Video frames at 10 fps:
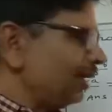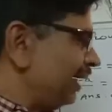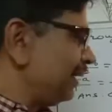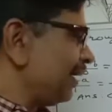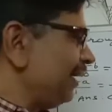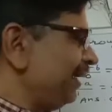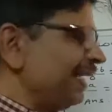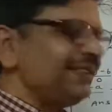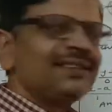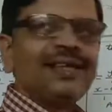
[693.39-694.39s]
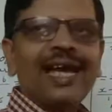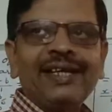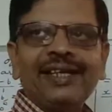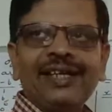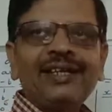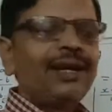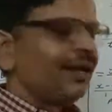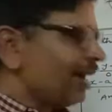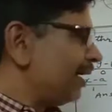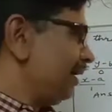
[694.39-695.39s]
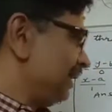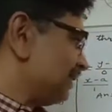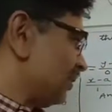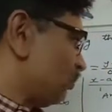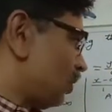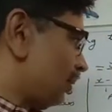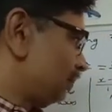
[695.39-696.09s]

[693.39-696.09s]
it contains line in Cartesian form.